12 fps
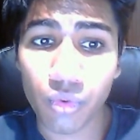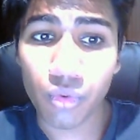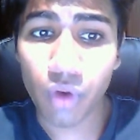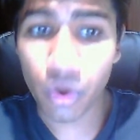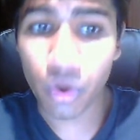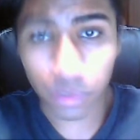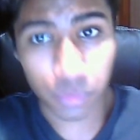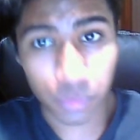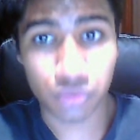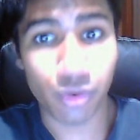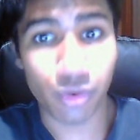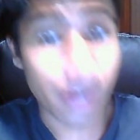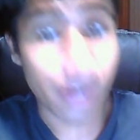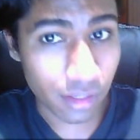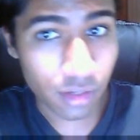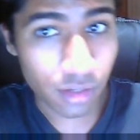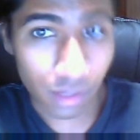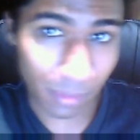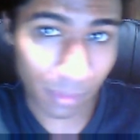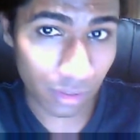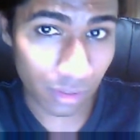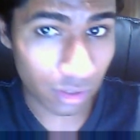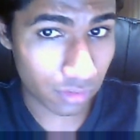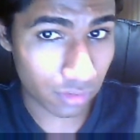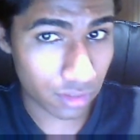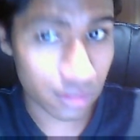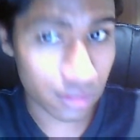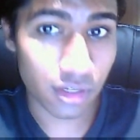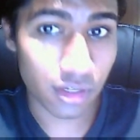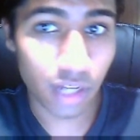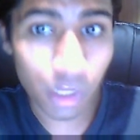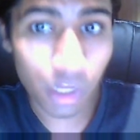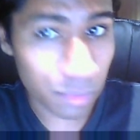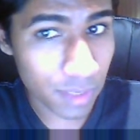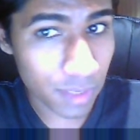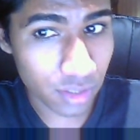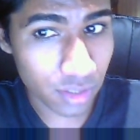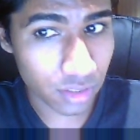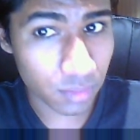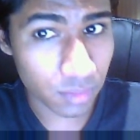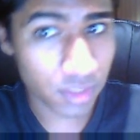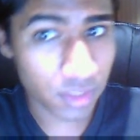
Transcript: Owen was right about all this and helped him out a little bit.